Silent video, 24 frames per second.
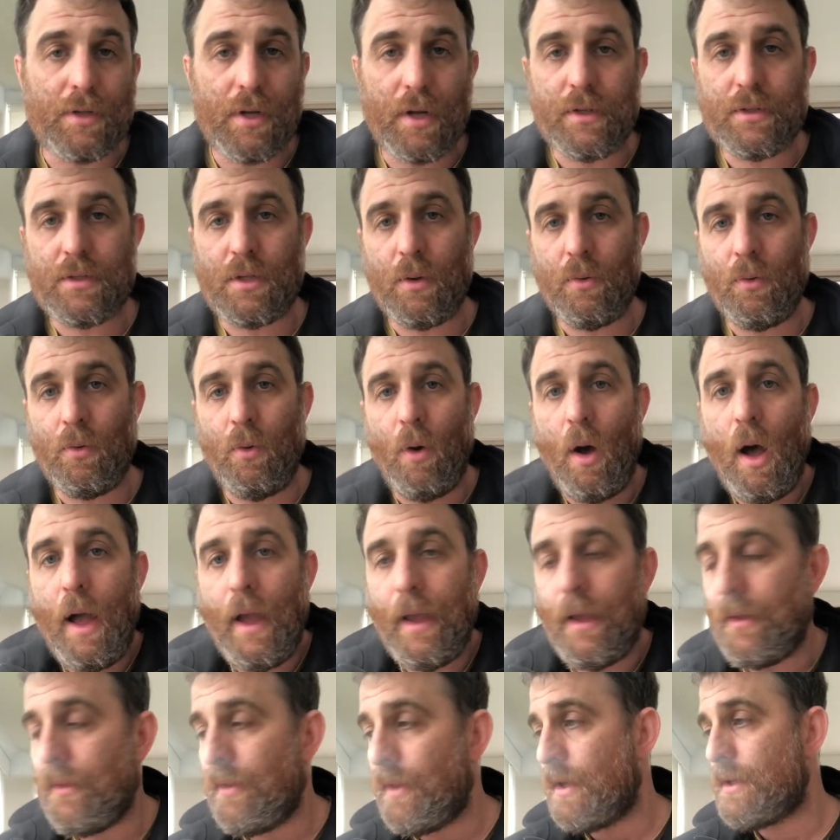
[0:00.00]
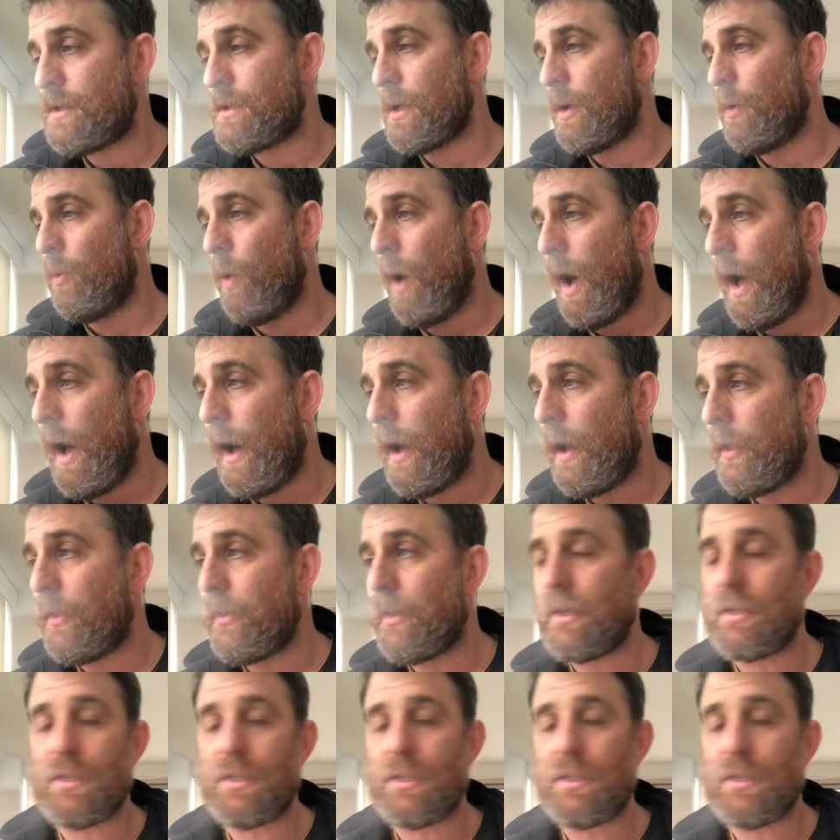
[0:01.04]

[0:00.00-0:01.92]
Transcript: And I said, well, why? And they said, well,